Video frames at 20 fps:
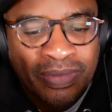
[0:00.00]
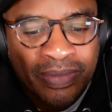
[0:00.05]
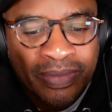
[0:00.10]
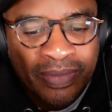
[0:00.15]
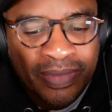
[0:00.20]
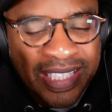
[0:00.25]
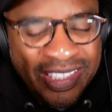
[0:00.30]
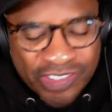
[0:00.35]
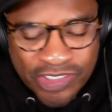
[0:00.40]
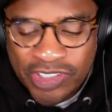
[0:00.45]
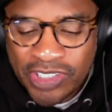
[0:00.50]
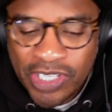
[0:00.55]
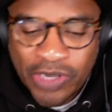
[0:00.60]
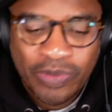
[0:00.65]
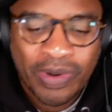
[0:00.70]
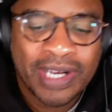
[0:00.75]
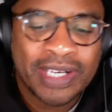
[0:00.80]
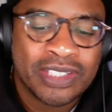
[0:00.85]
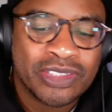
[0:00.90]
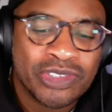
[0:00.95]
let's just get
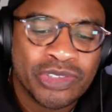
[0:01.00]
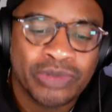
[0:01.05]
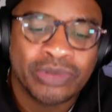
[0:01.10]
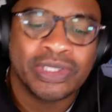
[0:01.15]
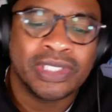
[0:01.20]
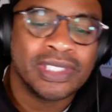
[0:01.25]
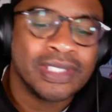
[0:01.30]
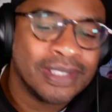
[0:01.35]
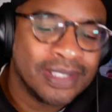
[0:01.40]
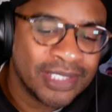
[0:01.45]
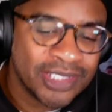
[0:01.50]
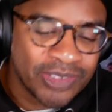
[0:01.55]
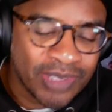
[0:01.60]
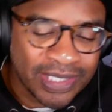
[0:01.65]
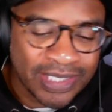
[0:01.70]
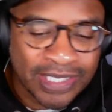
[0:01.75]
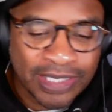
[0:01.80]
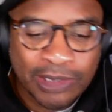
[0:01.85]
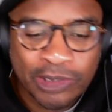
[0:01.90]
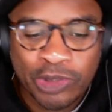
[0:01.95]
right into it. So I
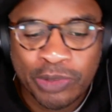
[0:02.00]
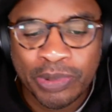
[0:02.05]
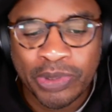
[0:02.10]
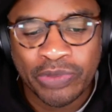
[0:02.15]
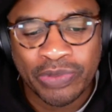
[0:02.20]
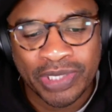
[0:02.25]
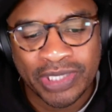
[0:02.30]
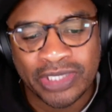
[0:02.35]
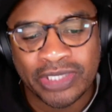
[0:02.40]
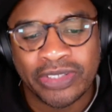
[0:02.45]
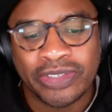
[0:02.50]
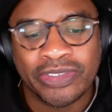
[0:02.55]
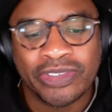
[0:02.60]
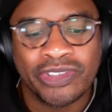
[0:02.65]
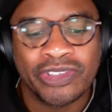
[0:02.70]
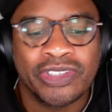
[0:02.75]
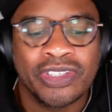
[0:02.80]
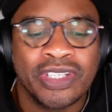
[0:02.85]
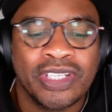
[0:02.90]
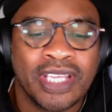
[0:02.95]
did a little bit of
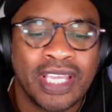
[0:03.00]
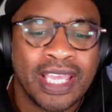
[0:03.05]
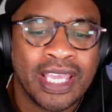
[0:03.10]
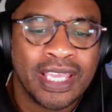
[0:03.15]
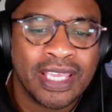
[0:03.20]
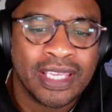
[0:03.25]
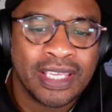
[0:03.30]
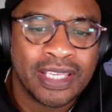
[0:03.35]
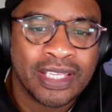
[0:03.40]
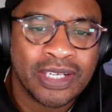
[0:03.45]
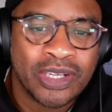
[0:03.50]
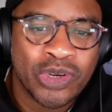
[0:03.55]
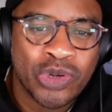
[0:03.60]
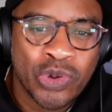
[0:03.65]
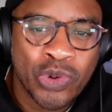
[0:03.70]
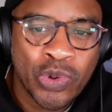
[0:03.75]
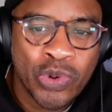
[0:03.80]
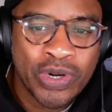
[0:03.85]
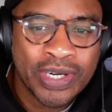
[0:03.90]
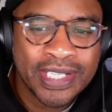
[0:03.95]
research, and
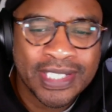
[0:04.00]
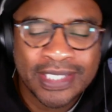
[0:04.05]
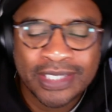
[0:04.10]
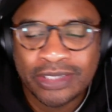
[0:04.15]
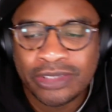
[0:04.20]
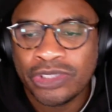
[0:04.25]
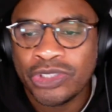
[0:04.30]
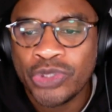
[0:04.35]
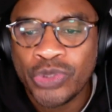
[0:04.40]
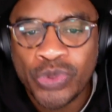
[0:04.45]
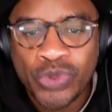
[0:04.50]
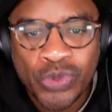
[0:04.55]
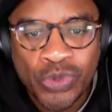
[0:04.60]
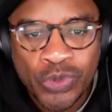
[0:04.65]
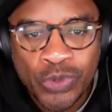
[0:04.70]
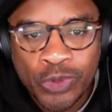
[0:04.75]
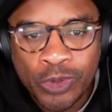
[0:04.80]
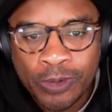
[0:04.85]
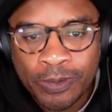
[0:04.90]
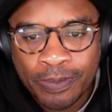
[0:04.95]
according
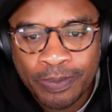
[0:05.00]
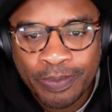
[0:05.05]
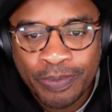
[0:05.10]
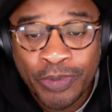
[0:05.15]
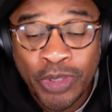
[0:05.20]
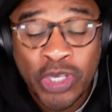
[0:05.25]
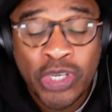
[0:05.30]
to the